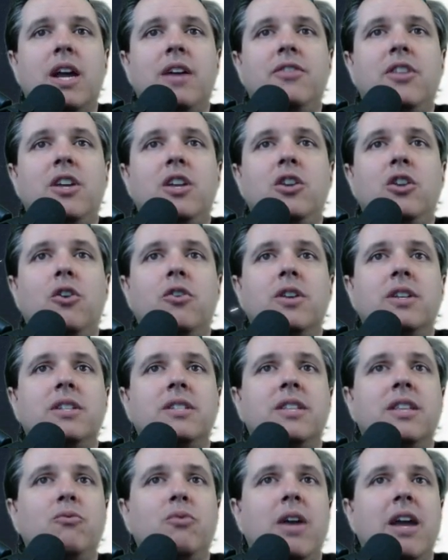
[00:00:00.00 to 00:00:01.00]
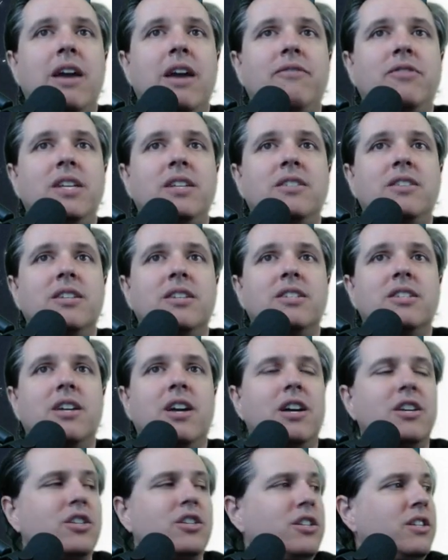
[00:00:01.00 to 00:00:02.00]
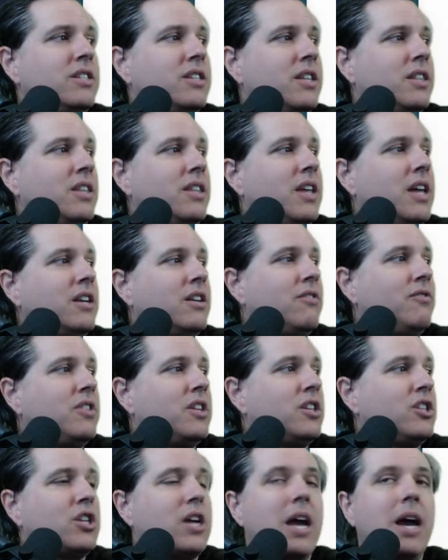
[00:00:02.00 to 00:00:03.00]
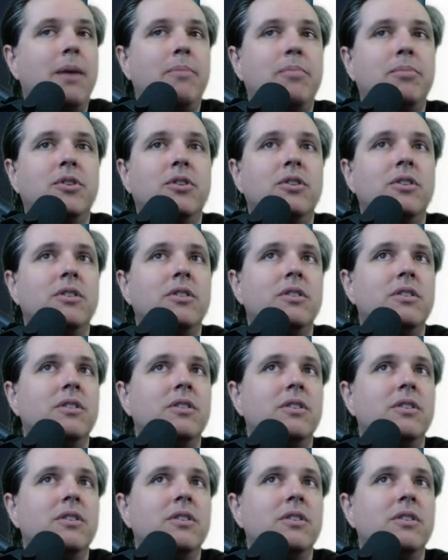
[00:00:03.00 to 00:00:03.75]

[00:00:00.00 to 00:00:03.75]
and then notice that we have these discussions at the end of the chapter.